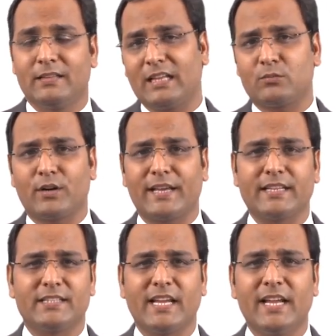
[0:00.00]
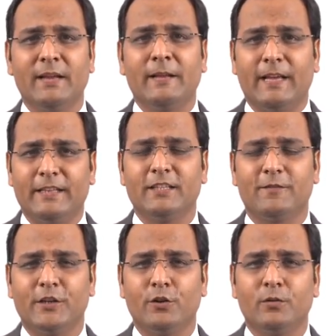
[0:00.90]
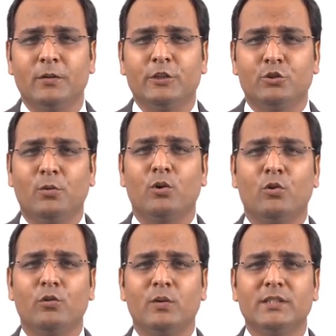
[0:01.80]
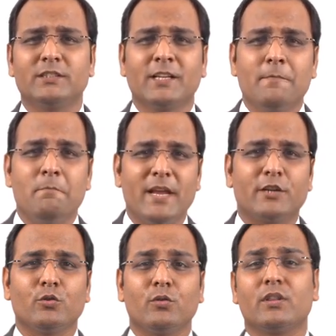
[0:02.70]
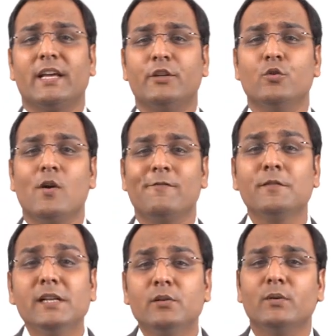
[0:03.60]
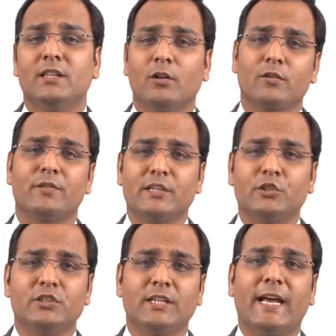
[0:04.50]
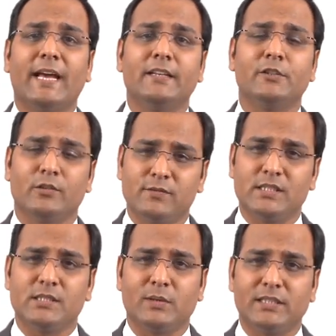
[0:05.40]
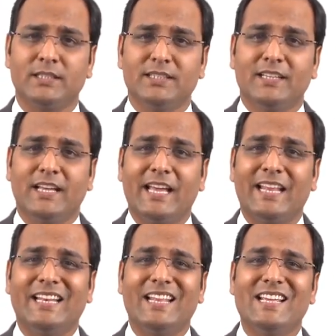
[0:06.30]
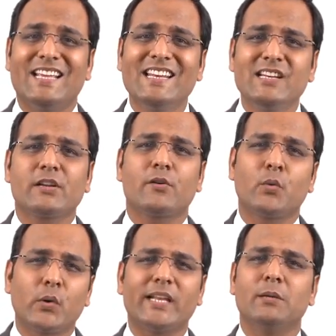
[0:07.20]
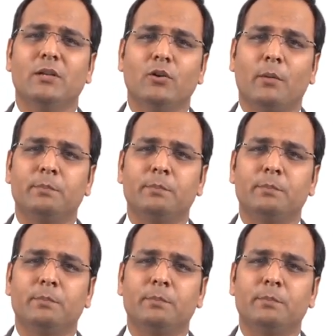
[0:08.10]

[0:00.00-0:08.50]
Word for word: That's what I can say in this video. Tomorrow onwards, make sure that you are filled with a lot of energy and you're filled with an incredible